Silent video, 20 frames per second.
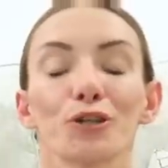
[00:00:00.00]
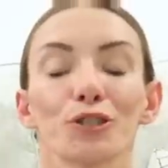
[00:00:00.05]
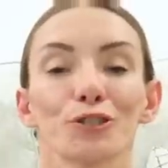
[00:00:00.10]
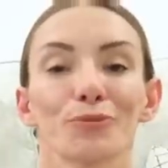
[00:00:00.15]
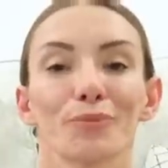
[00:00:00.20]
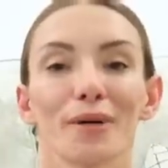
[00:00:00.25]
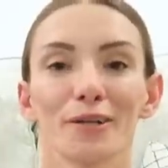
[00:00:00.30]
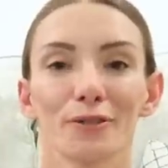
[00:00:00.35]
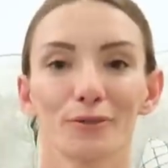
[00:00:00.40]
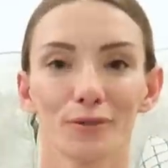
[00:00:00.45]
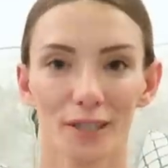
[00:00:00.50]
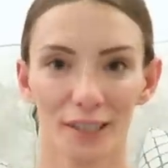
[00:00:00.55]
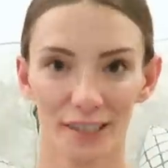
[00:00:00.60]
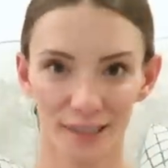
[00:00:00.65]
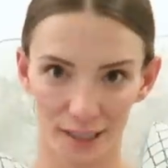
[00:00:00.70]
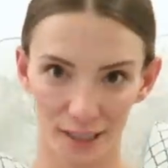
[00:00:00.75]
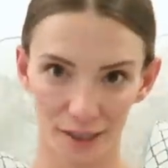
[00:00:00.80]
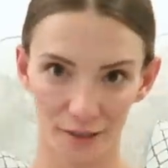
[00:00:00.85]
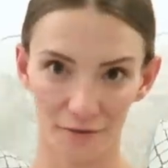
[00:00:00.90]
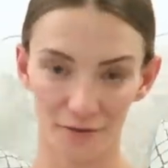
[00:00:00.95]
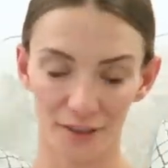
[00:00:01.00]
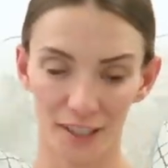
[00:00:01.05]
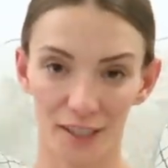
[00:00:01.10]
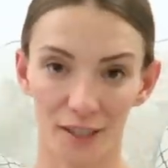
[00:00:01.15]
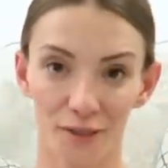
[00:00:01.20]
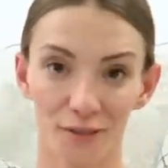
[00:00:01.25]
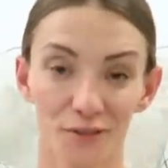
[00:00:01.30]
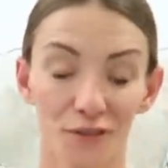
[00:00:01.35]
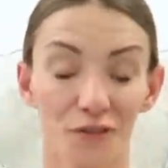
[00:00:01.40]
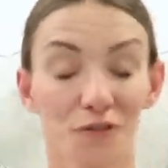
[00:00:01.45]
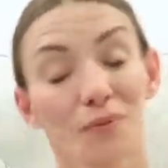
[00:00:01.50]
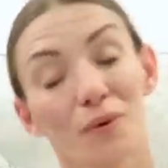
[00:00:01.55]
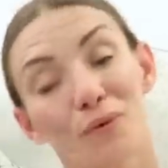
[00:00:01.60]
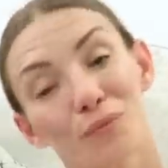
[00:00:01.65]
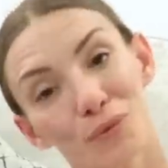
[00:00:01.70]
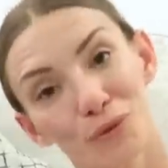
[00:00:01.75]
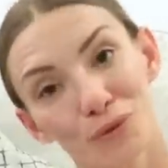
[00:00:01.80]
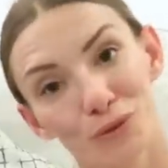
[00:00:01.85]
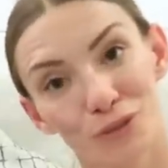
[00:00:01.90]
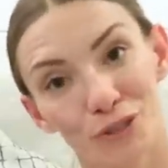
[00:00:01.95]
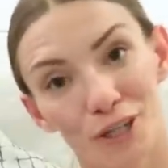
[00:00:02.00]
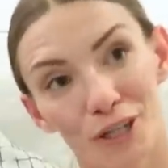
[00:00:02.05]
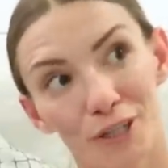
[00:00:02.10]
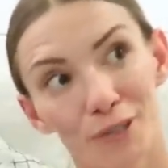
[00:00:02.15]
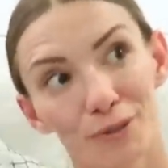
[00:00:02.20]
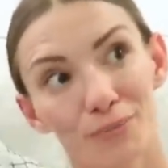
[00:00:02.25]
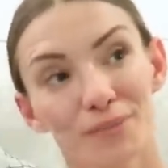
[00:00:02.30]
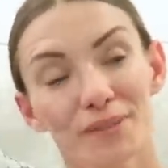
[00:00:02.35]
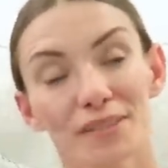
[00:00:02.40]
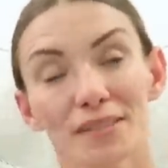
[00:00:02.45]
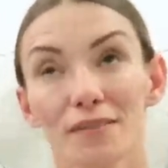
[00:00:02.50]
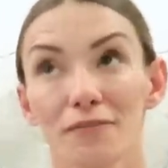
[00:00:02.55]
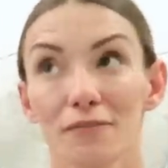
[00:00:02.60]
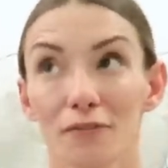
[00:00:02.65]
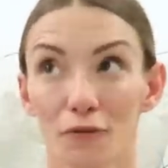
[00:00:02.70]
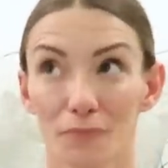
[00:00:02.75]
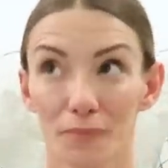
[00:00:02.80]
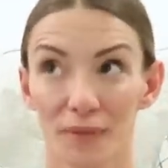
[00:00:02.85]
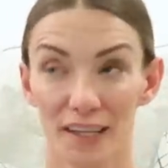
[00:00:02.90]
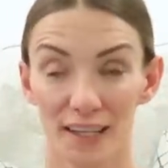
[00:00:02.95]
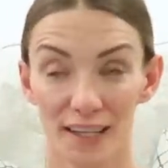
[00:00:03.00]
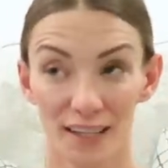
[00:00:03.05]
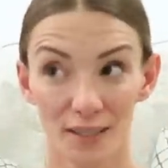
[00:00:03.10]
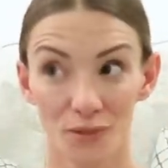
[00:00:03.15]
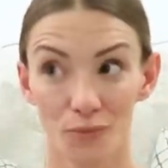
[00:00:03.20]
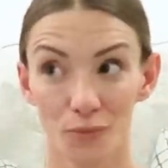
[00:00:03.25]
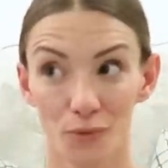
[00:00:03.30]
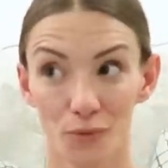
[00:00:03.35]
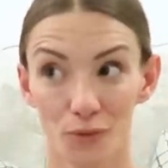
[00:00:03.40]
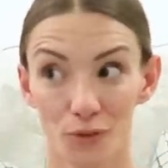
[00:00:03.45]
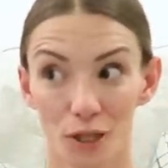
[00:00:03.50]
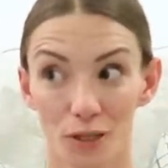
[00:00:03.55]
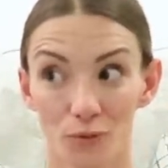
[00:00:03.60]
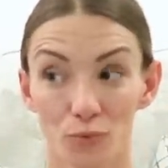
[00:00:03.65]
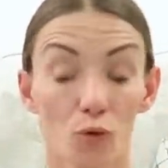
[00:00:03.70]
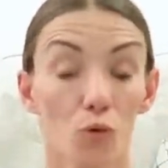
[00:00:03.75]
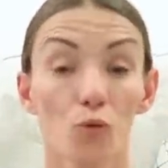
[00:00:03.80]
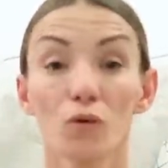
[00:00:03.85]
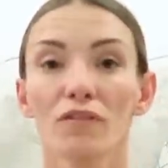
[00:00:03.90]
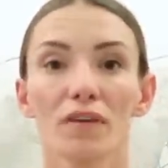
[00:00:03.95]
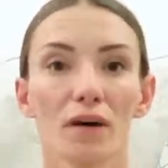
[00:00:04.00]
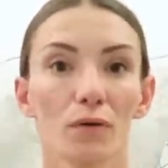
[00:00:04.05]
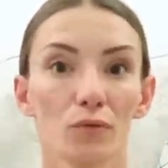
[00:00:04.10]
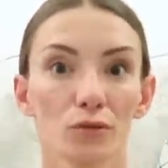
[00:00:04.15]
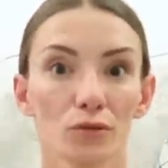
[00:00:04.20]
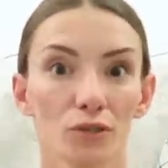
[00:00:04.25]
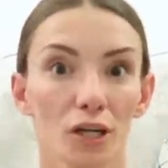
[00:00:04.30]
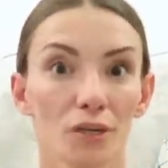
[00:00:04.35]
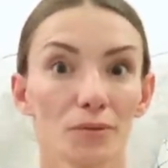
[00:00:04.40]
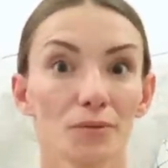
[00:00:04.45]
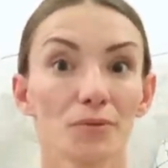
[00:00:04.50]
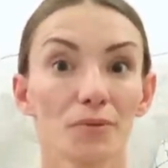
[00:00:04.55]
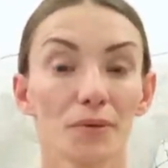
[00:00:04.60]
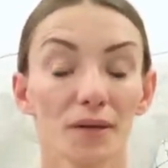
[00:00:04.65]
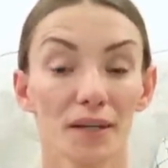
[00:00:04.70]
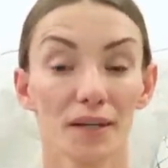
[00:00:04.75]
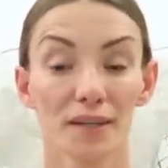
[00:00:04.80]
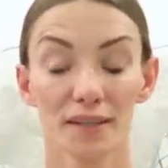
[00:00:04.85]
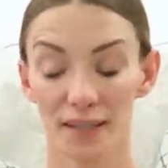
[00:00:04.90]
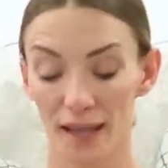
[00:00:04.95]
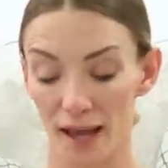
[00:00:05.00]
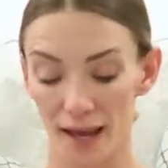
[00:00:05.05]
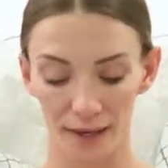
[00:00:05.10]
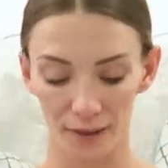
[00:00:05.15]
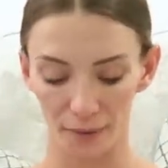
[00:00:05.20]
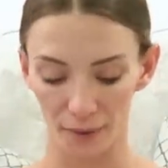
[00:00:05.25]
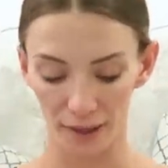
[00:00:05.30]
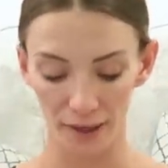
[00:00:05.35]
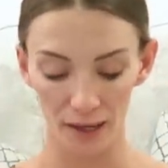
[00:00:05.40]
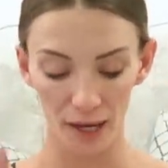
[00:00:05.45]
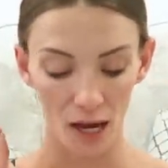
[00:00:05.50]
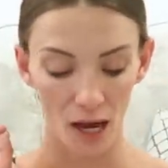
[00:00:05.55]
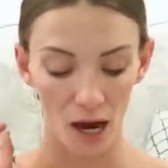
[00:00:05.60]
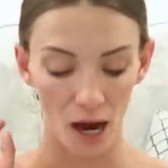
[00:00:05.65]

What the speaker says: watched my organization videos of my wardrobes, of the kids' wardrobes, well, all of our wardrobes, but yeah, anyway,